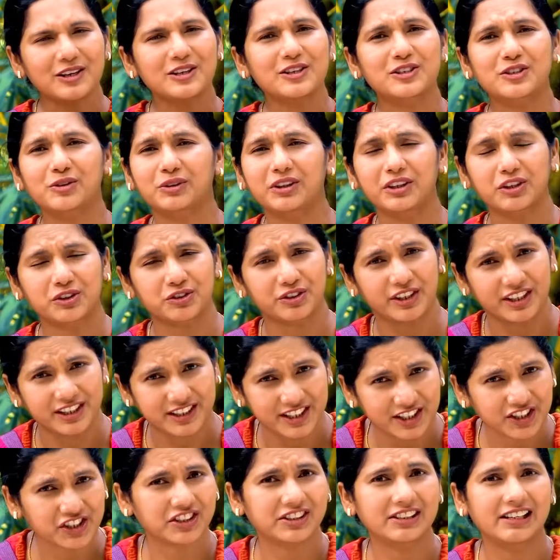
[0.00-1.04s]
So the
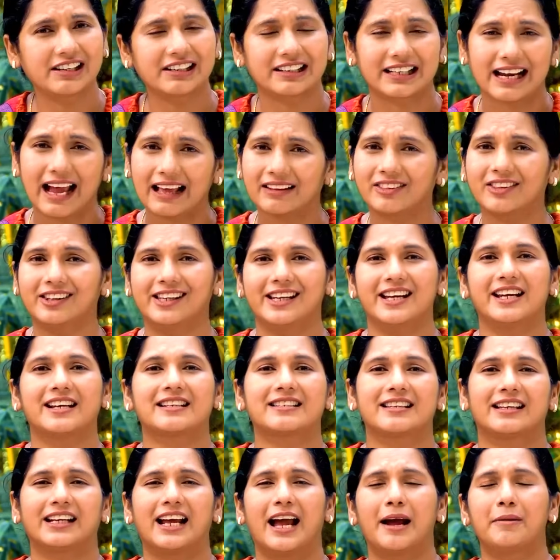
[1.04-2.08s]
traditional
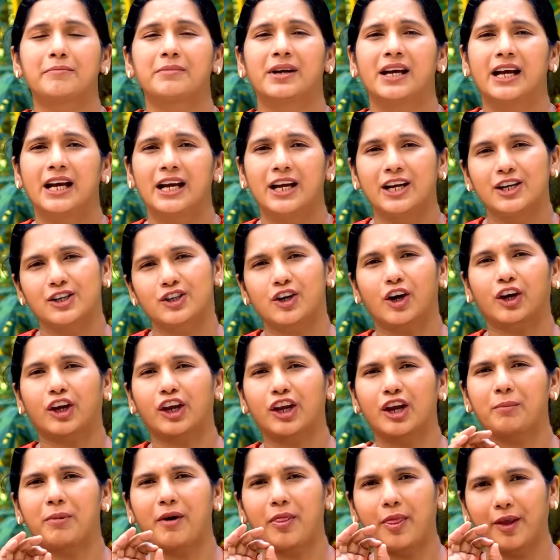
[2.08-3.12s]
Catholics, and I'm
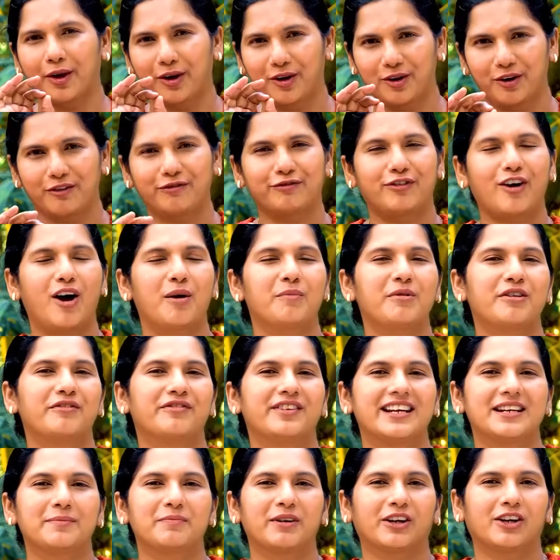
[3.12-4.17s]
talking about the good form of
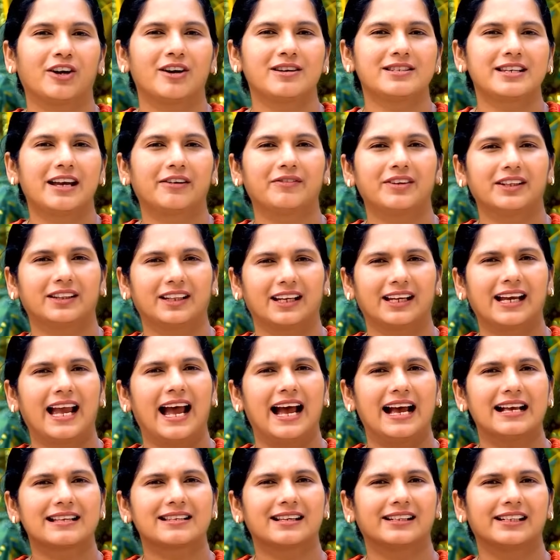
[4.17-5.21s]
it, because everything
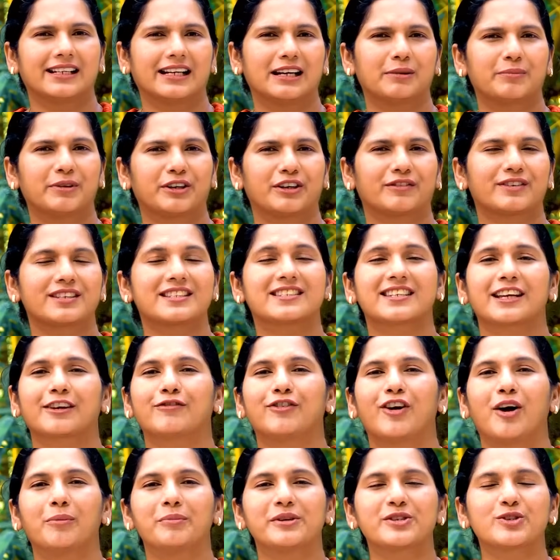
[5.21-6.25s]
has a little bit of a sick
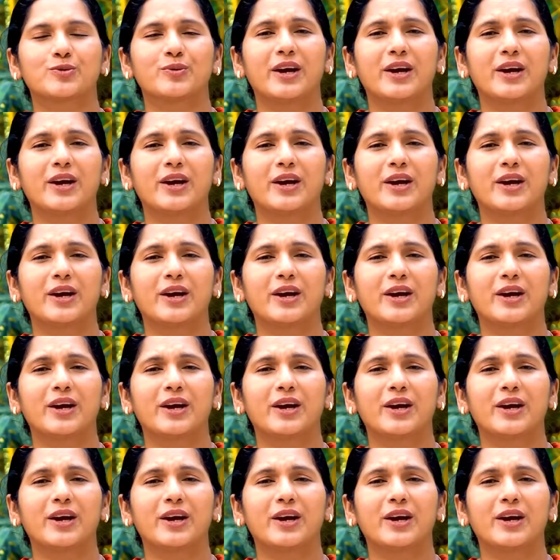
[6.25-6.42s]
form as